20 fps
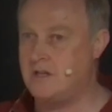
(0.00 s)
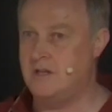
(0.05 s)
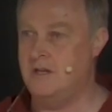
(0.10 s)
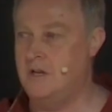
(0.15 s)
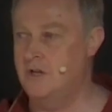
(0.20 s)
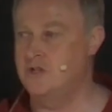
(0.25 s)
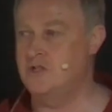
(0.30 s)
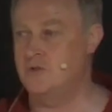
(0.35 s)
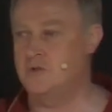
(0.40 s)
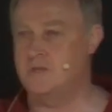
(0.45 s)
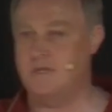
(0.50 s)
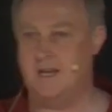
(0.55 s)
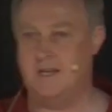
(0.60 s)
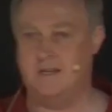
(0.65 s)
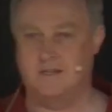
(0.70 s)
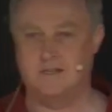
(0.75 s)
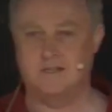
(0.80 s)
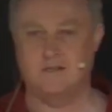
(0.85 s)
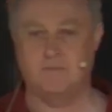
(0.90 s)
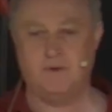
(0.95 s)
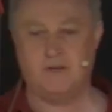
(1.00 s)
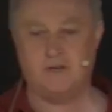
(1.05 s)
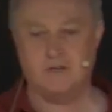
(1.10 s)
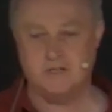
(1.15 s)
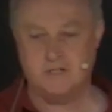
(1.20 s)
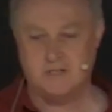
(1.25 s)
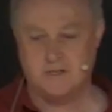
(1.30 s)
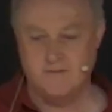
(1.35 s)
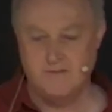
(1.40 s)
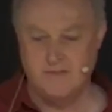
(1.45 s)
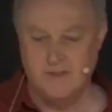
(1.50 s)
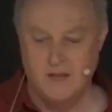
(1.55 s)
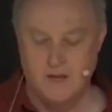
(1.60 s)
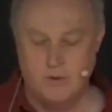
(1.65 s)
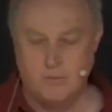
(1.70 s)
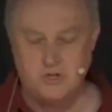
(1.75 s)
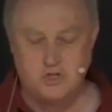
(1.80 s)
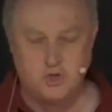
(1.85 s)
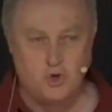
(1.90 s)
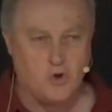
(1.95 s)
theological sense because
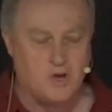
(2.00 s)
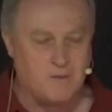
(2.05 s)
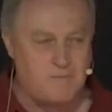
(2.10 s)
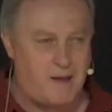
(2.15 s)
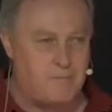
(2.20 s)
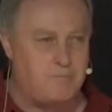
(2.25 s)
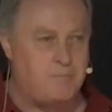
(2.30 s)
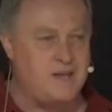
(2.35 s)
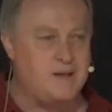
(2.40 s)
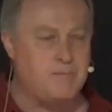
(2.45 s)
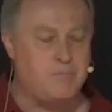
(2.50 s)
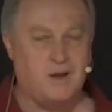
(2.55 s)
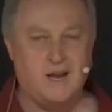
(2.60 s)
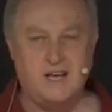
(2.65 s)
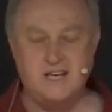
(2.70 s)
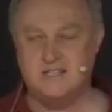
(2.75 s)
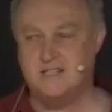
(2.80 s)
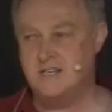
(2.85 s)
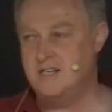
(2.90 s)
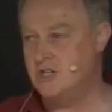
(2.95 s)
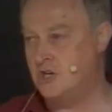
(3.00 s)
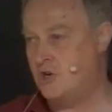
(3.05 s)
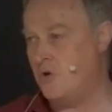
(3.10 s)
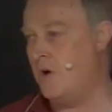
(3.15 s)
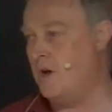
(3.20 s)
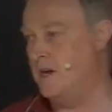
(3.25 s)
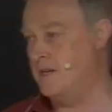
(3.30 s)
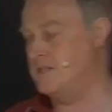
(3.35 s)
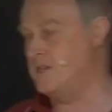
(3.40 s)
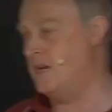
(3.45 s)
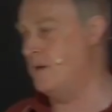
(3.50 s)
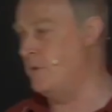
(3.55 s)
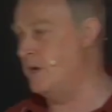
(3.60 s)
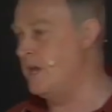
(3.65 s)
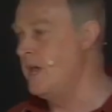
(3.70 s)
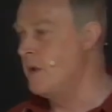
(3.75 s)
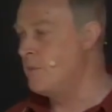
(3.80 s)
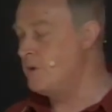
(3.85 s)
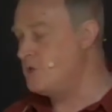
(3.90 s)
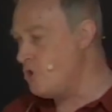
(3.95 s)
we talk about being placed into Christ, don't we?
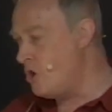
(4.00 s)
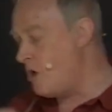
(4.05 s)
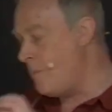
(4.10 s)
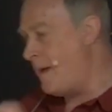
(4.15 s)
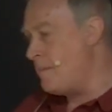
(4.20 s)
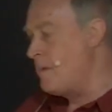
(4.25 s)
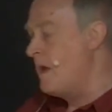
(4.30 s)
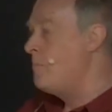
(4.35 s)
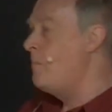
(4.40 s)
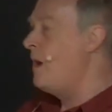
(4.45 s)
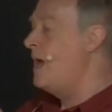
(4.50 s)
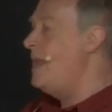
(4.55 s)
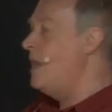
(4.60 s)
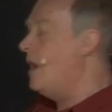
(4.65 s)
We talk about my